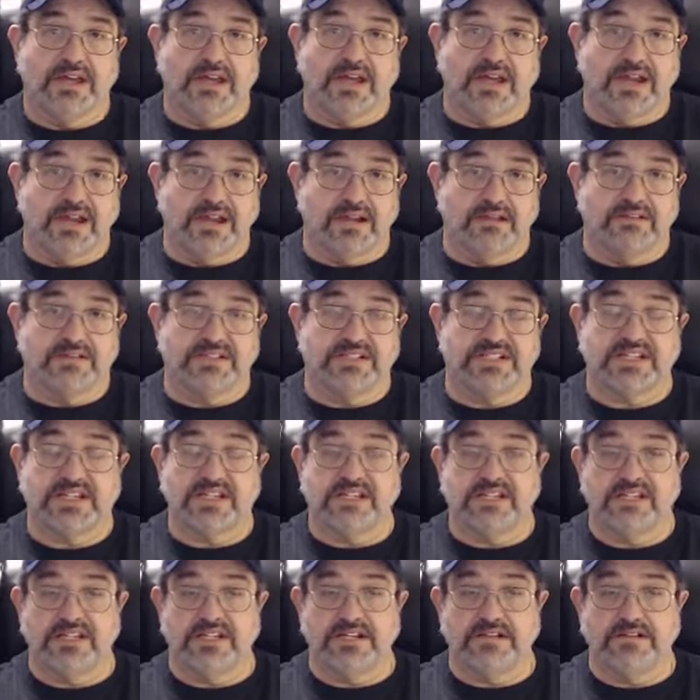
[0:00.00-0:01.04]
And I'll just
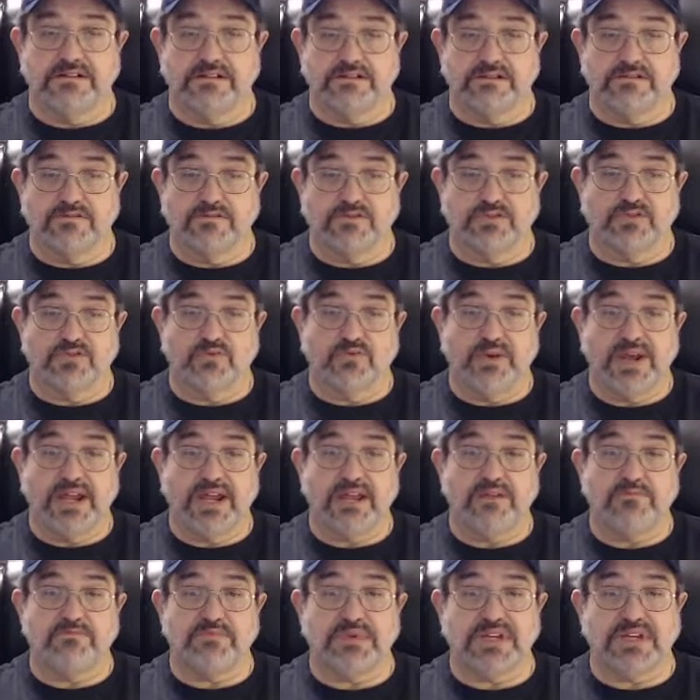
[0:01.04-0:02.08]
continue to lose
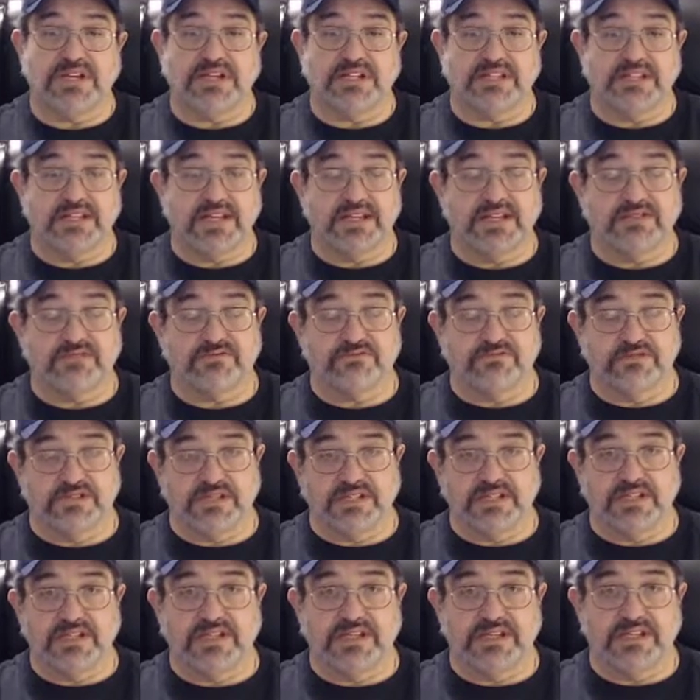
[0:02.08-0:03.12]
weight, because that's
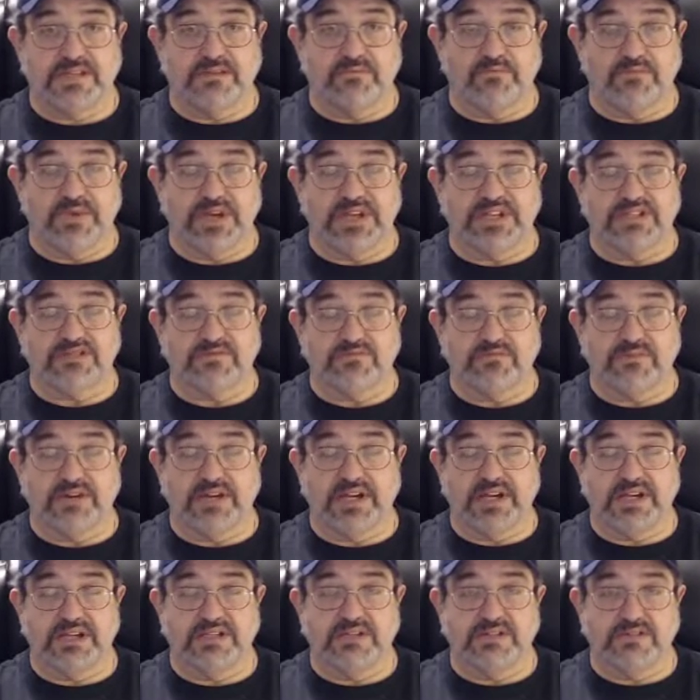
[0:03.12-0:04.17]
really the best
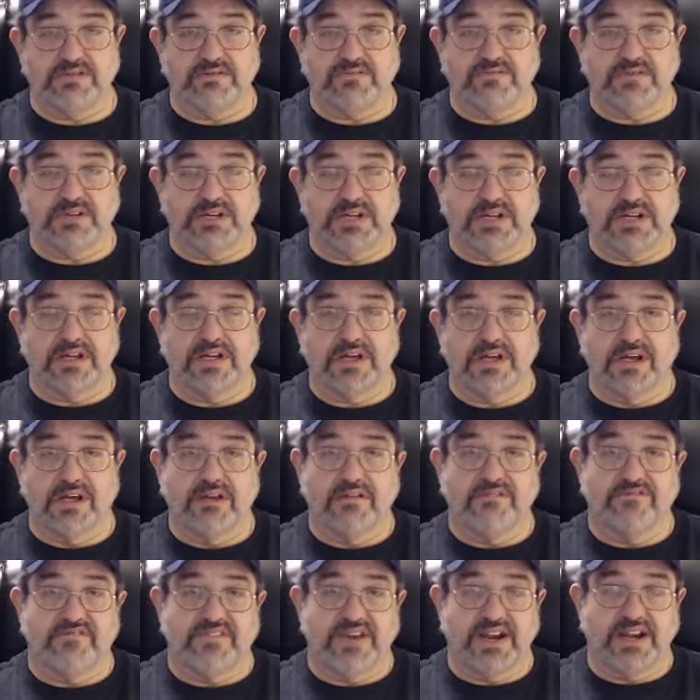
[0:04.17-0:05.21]
way to
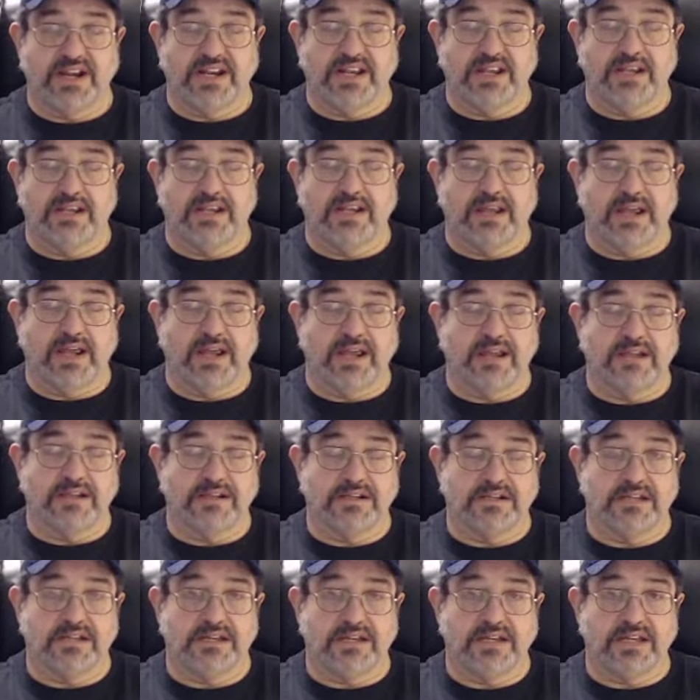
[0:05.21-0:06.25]
fight it, and
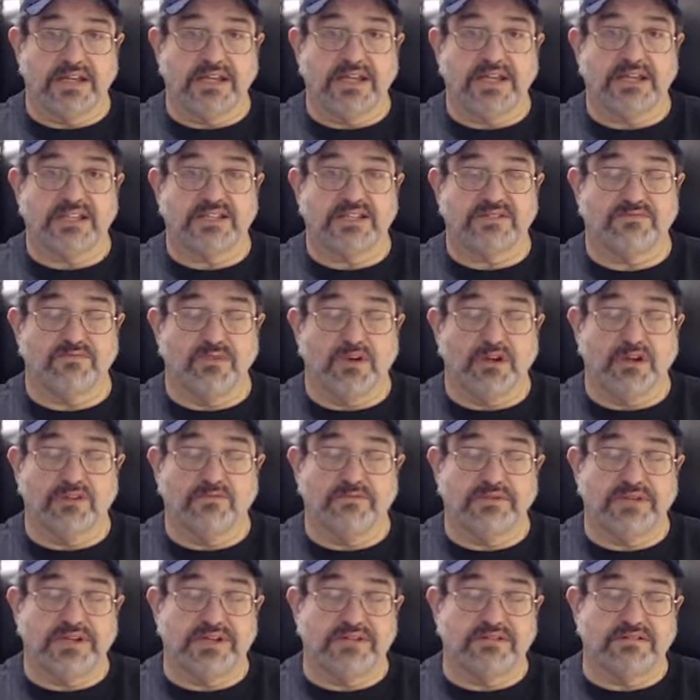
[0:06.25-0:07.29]
eat smaller
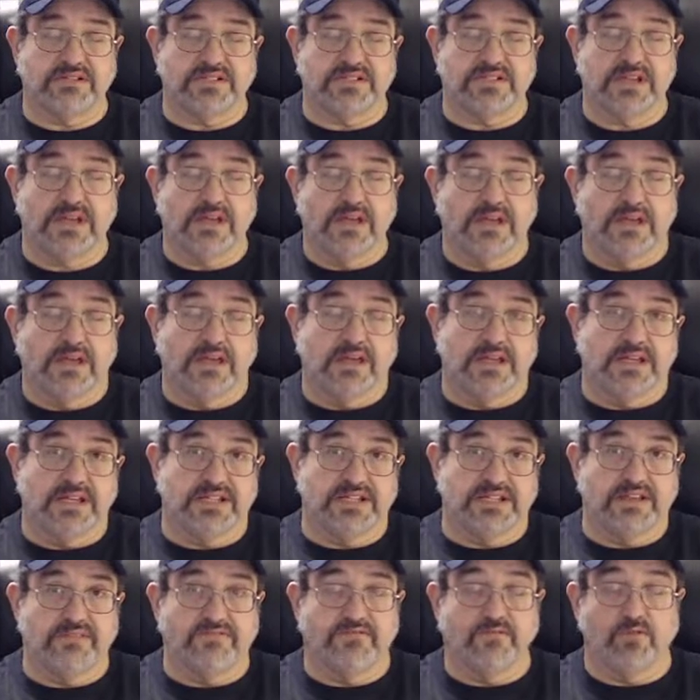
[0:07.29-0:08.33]
meals. They
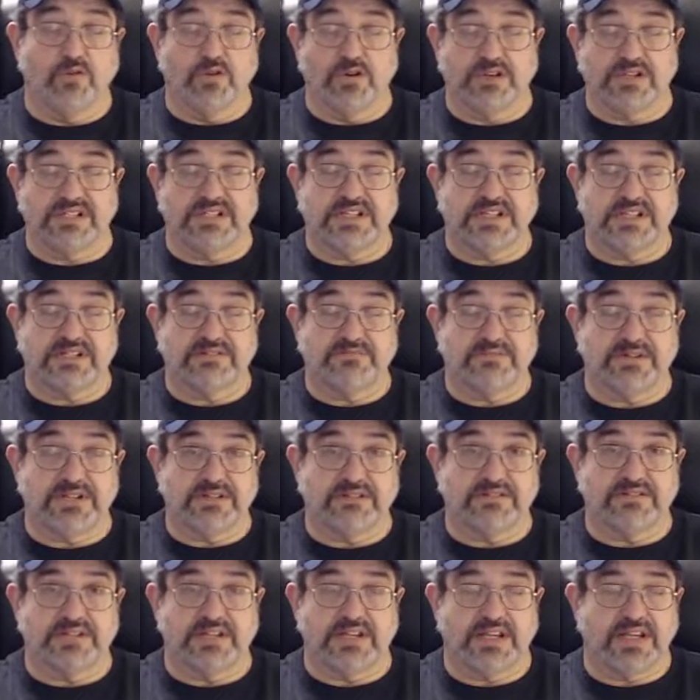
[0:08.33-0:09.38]
say 4 to 6
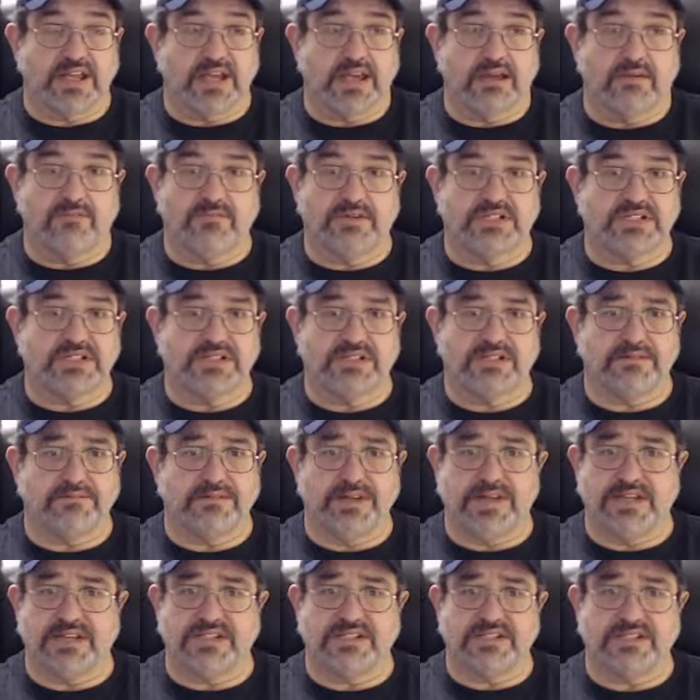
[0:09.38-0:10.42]
meals a day, which to
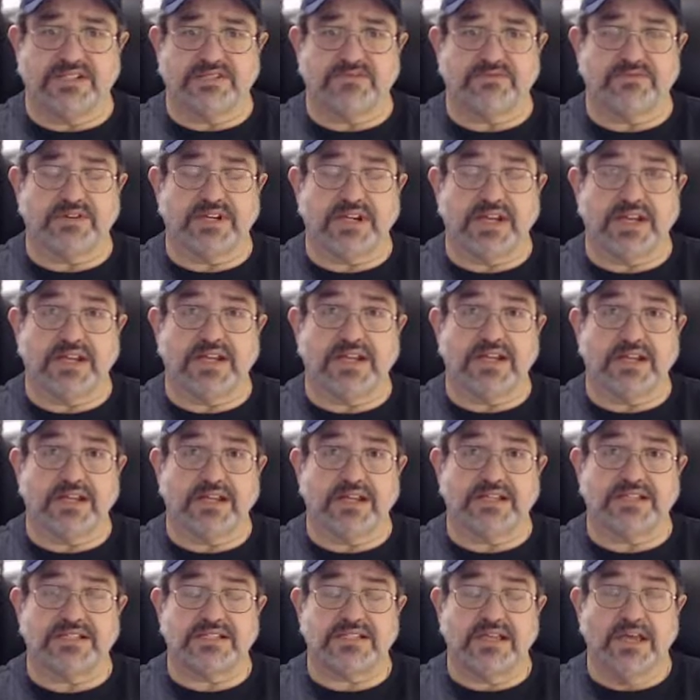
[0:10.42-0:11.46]
me is just
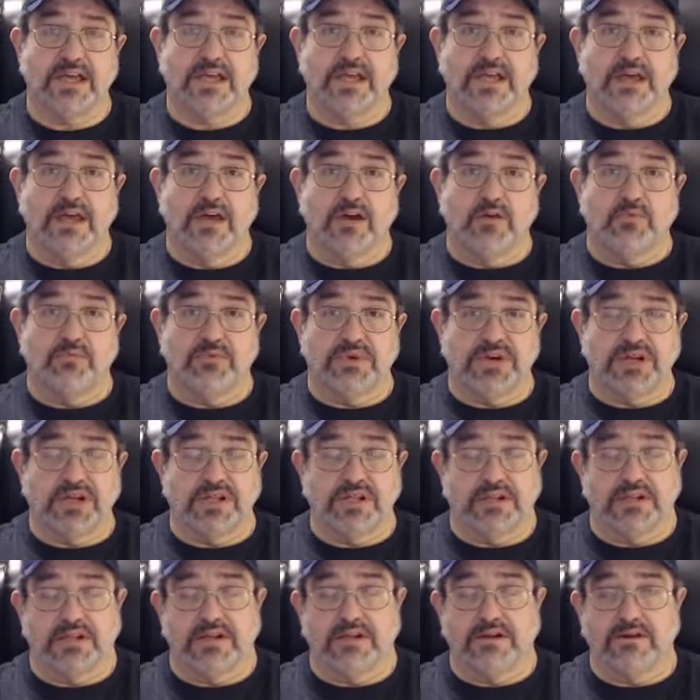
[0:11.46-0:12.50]
ridiculous. But
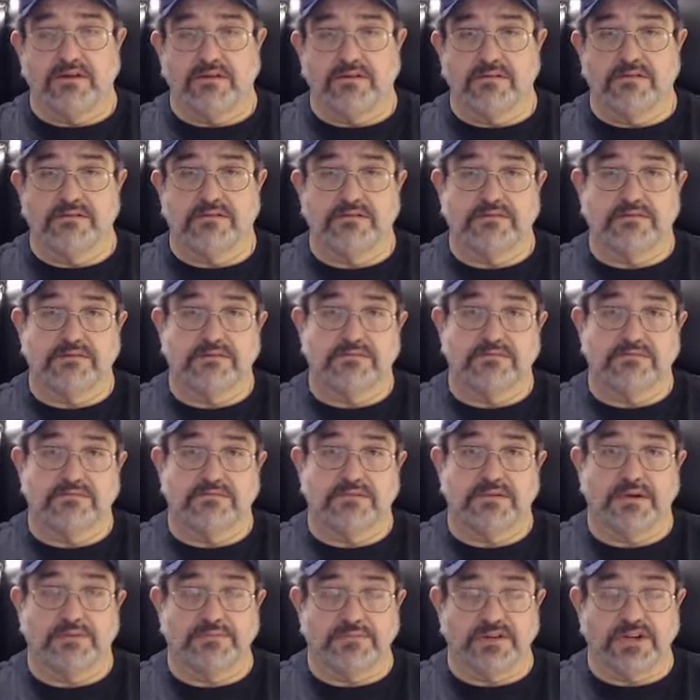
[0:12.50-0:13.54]

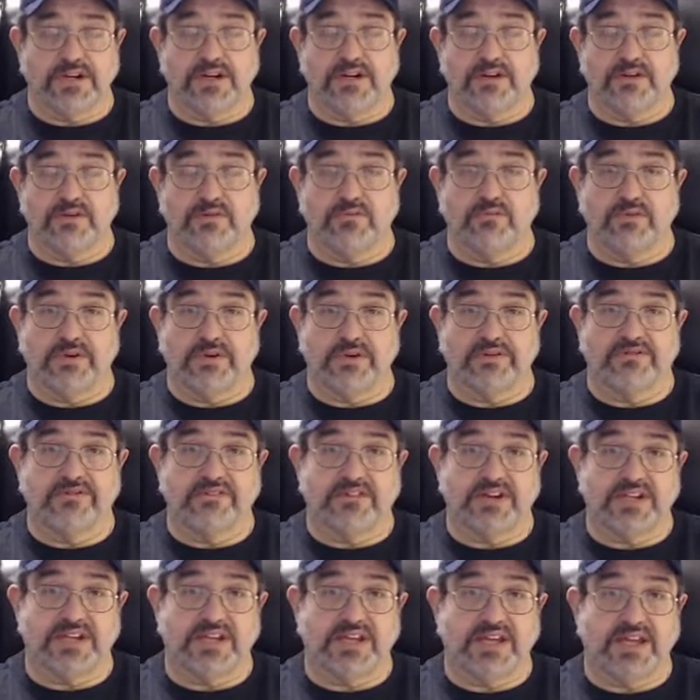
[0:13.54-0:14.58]
I'm going to do whatever
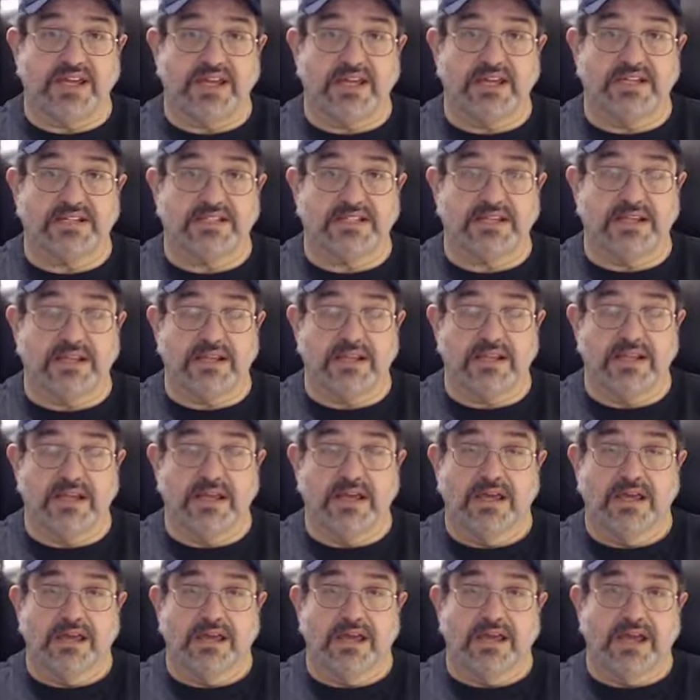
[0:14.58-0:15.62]
it takes, and
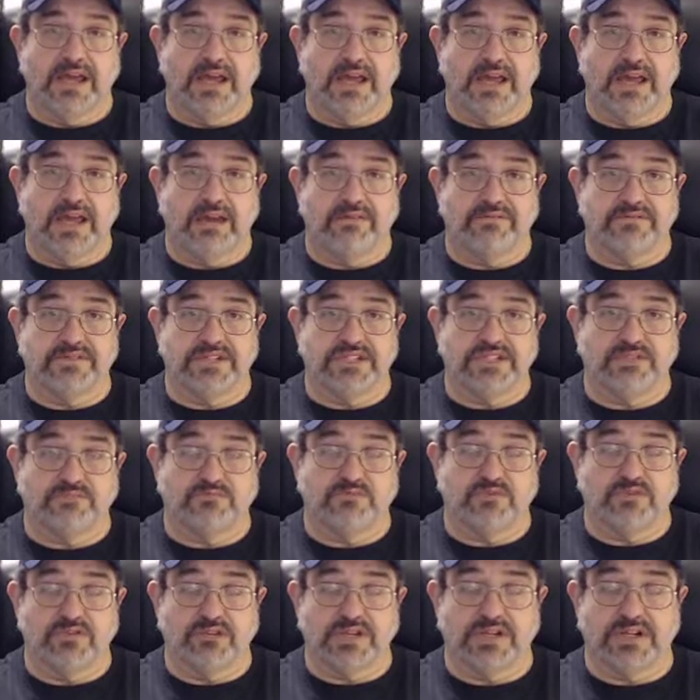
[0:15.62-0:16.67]
I have the
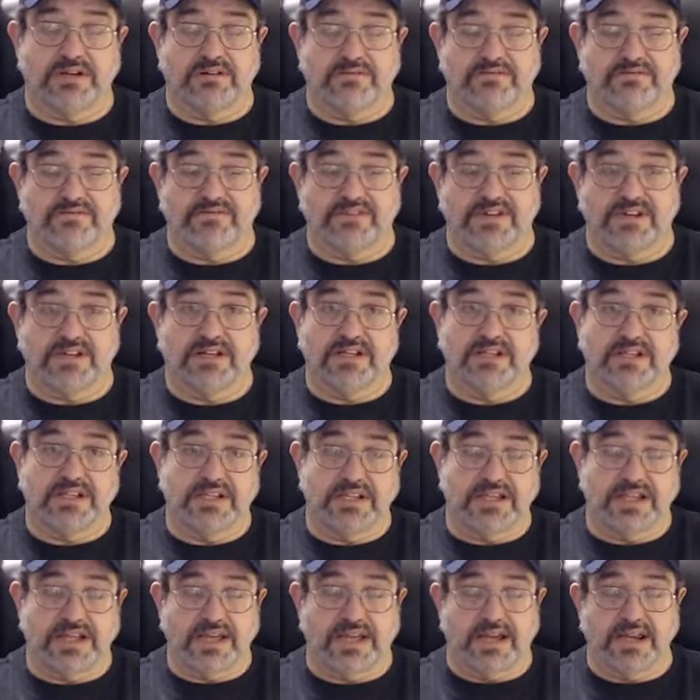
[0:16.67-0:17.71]
support of
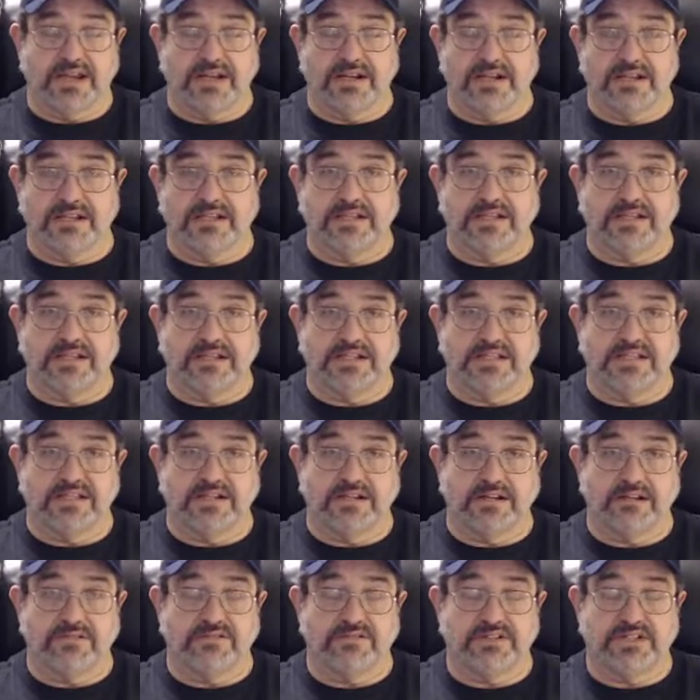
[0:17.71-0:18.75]
Leanne on this.
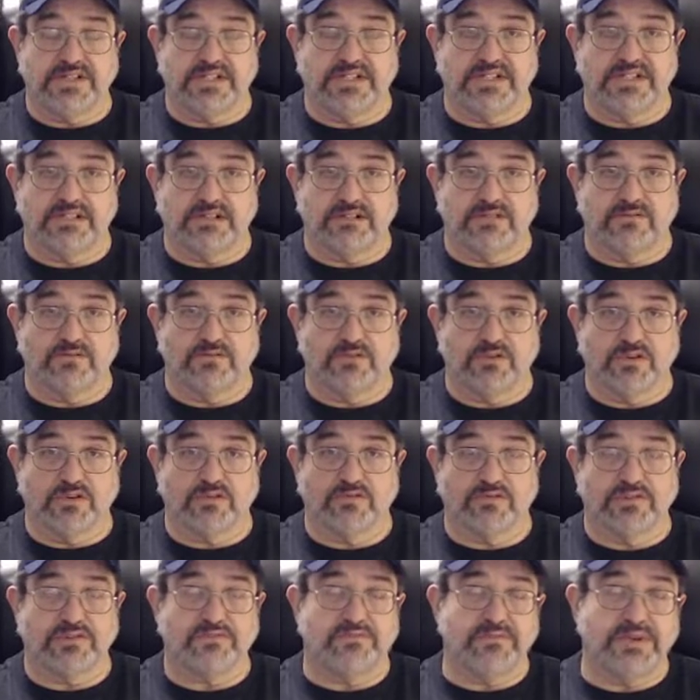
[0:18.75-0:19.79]
She's going to work
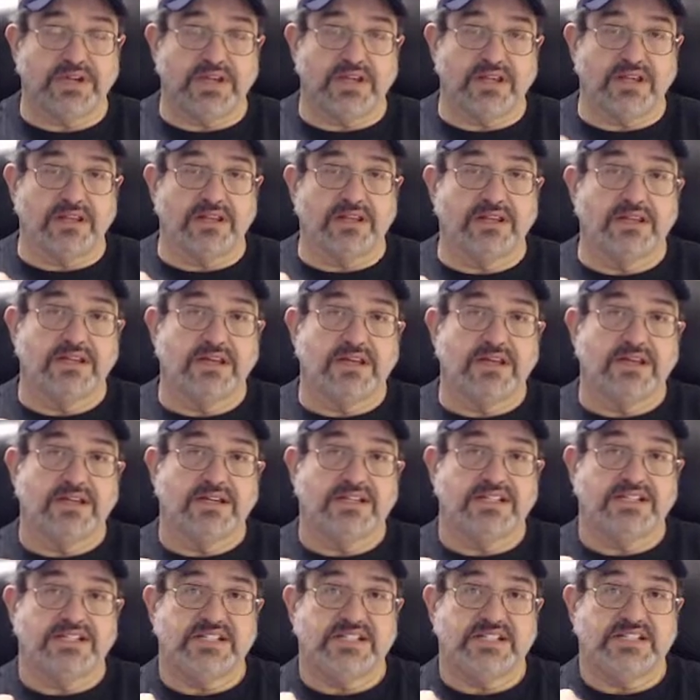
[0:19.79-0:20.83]
with me, and
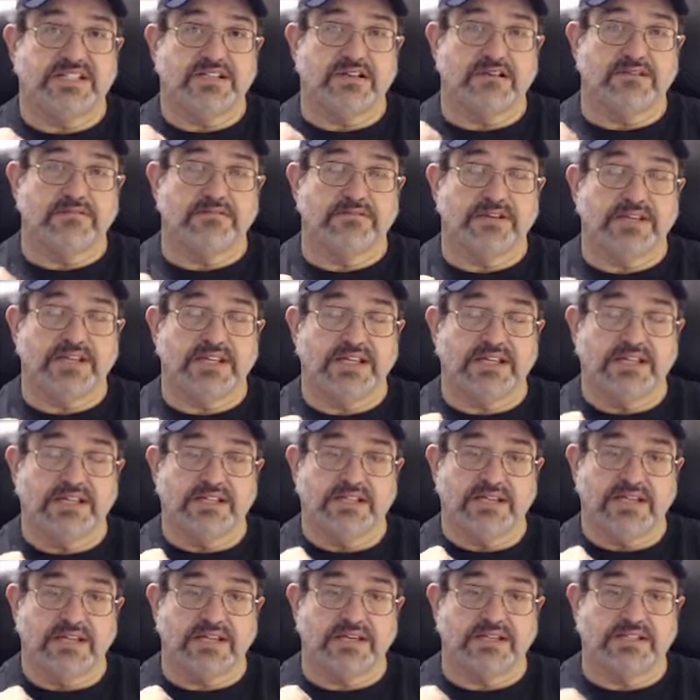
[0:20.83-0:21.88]
she's already
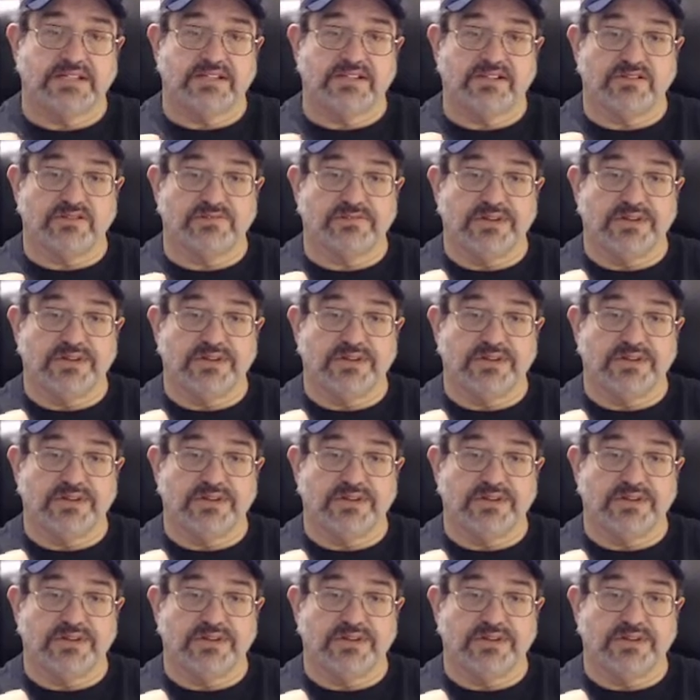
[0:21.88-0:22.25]
been